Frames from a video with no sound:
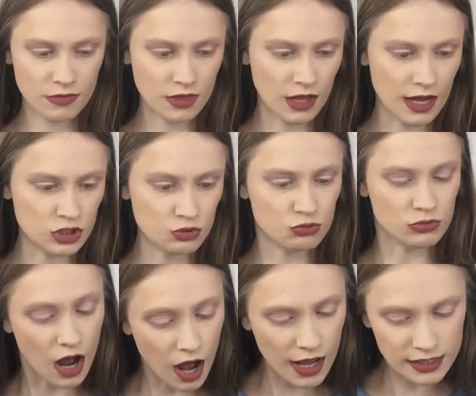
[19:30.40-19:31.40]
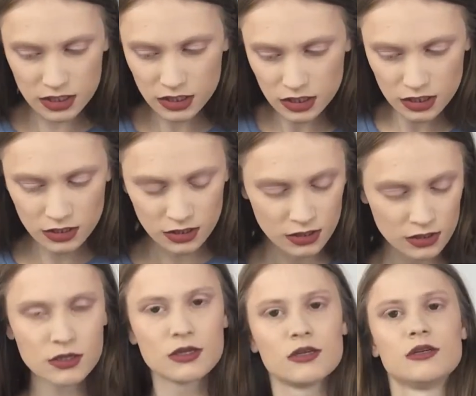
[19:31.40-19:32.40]
I do not
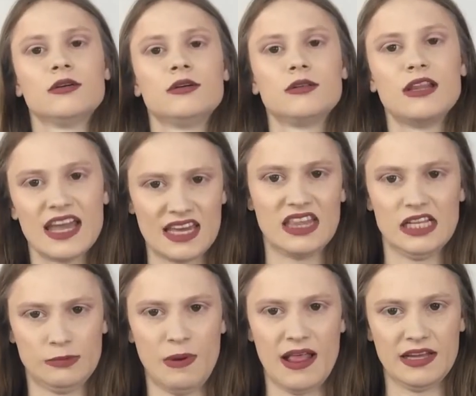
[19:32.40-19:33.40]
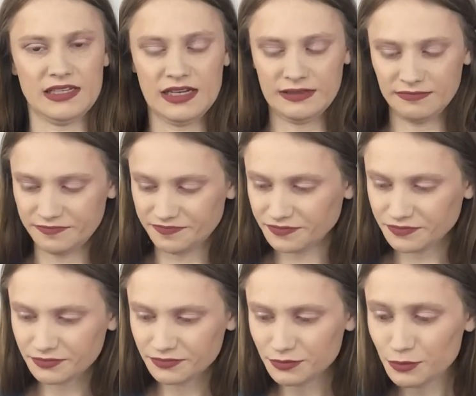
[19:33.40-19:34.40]
like this palette.
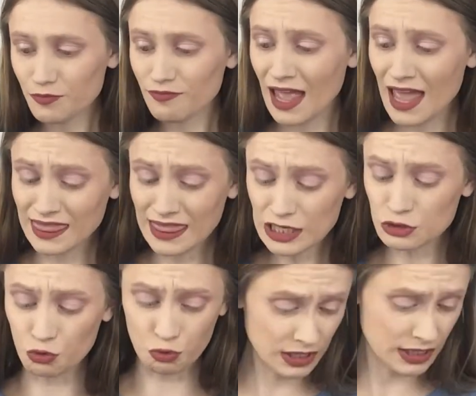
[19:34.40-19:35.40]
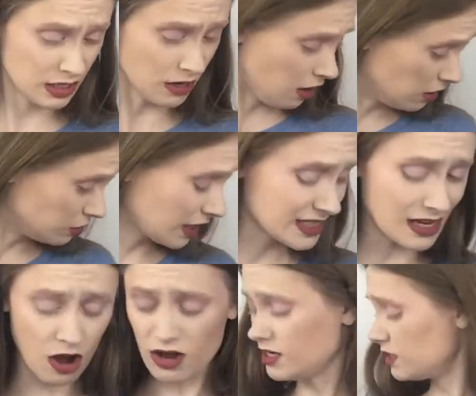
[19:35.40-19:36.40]
And that's really, you guys,
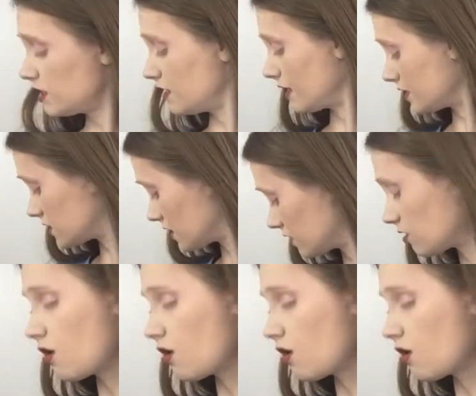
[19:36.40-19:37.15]
honestly, that's like